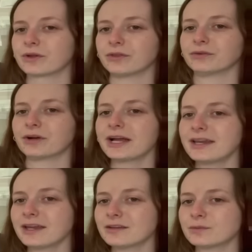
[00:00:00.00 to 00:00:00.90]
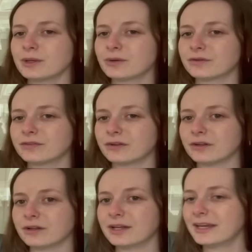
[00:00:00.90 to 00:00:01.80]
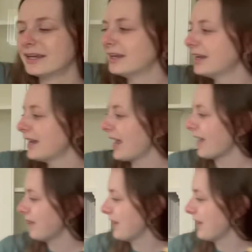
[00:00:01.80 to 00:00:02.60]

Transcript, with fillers: The writing is beautiful. And